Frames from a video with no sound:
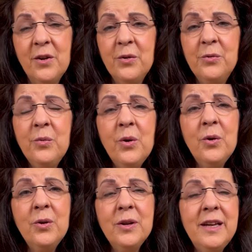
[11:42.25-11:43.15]
own
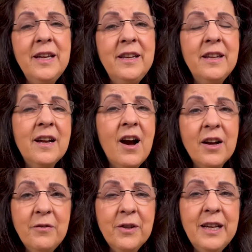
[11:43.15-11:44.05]
role in the
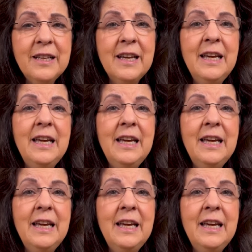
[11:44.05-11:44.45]
conflict,